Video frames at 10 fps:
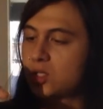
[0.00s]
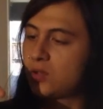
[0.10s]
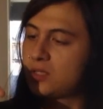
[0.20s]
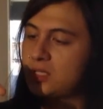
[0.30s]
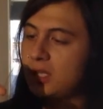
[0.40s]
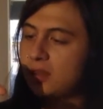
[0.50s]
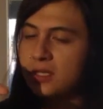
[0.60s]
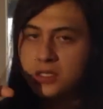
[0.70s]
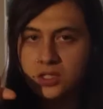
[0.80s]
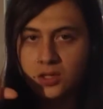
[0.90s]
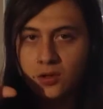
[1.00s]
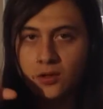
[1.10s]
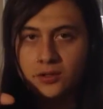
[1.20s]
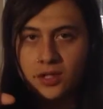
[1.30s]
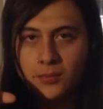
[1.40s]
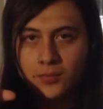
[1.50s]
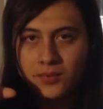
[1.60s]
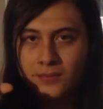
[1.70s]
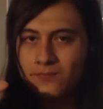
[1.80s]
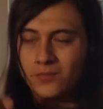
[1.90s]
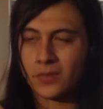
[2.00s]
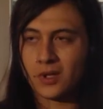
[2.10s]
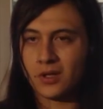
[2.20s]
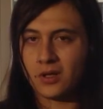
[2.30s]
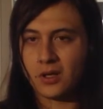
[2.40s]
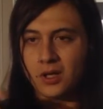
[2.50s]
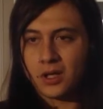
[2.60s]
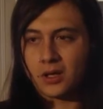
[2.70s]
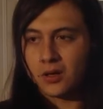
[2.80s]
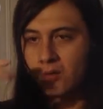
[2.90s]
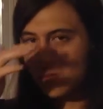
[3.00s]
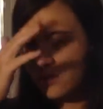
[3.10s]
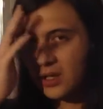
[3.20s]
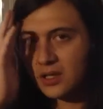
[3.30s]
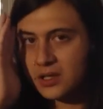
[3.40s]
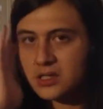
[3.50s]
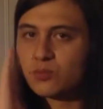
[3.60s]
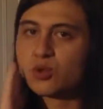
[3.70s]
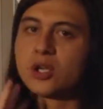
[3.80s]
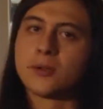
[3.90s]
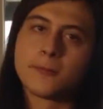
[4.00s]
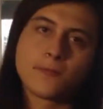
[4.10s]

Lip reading: So it's like this, curled up, I don't know, like a spring.